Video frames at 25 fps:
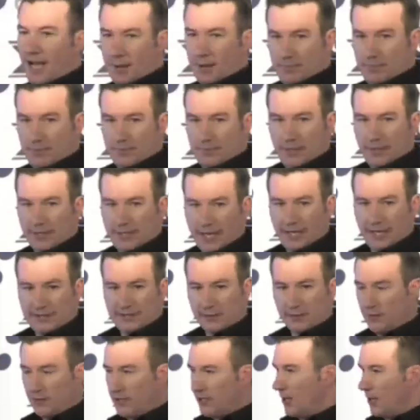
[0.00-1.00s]
up, okay?
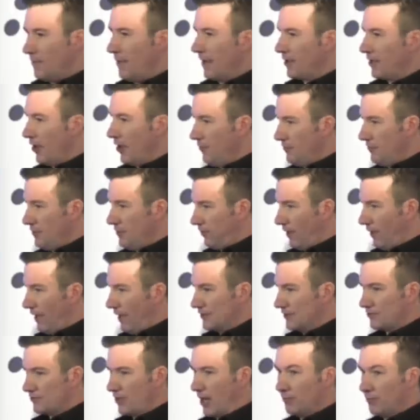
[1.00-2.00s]
So when you go back home and you're
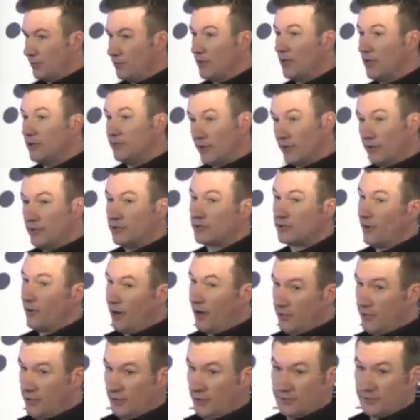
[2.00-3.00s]
playing Scrabble, don't
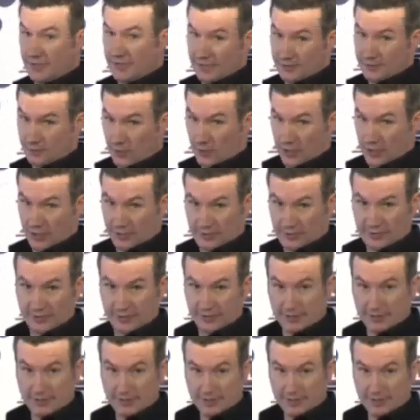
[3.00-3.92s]
try and use these words.